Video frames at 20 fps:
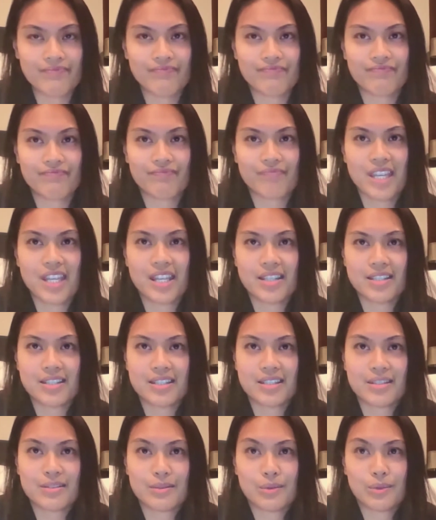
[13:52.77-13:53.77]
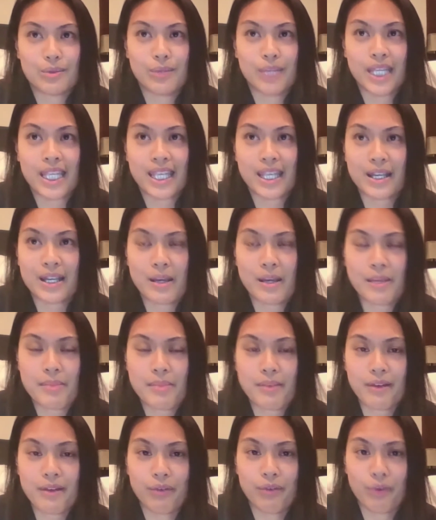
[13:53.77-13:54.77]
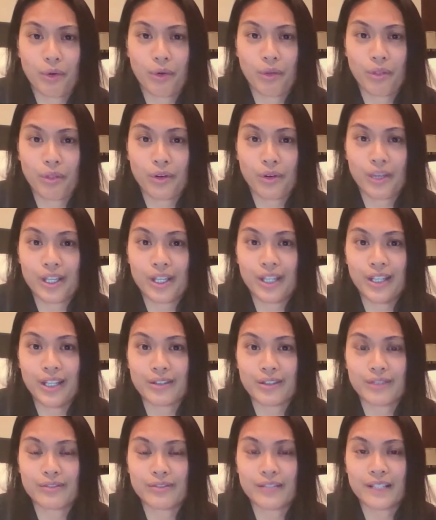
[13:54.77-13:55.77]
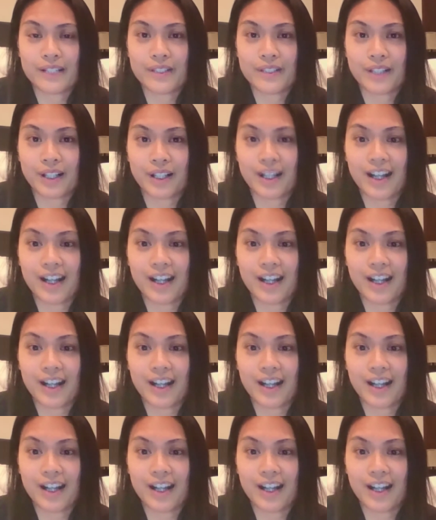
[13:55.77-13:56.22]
it's waking up at 4:30 or 5 o'clock,